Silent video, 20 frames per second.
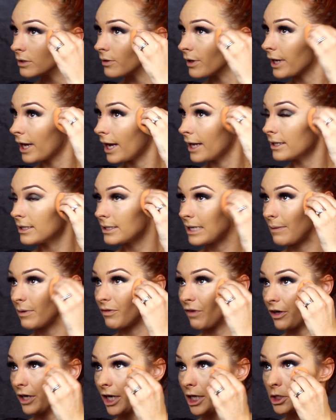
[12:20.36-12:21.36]
So again, same
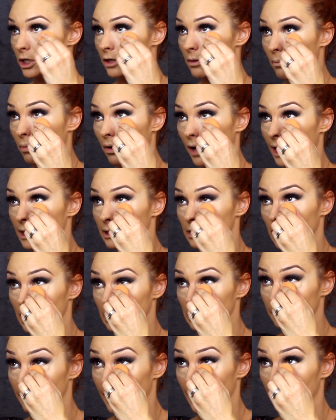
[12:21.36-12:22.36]
as foundation, press,
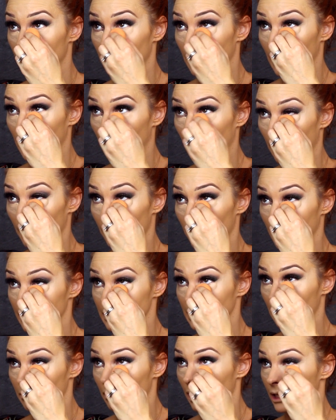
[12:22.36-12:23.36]
don't smear.
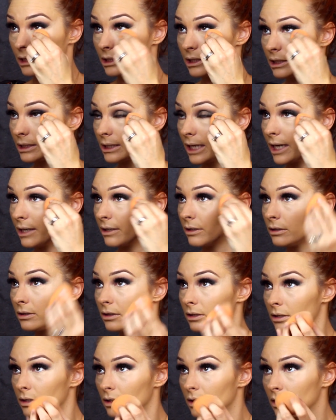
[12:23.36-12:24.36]
Press that right into the skin
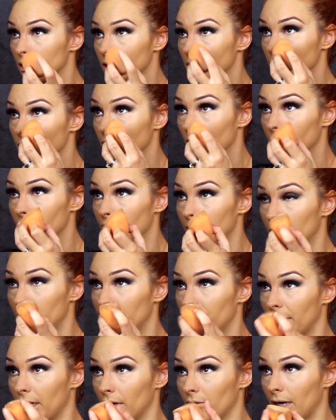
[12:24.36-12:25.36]
rather than
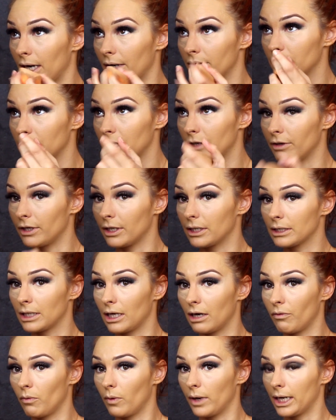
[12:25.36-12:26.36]
moving it around and giving
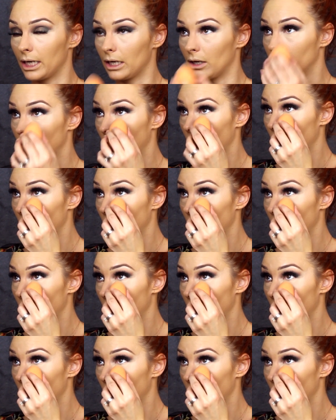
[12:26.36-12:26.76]
yourself weird little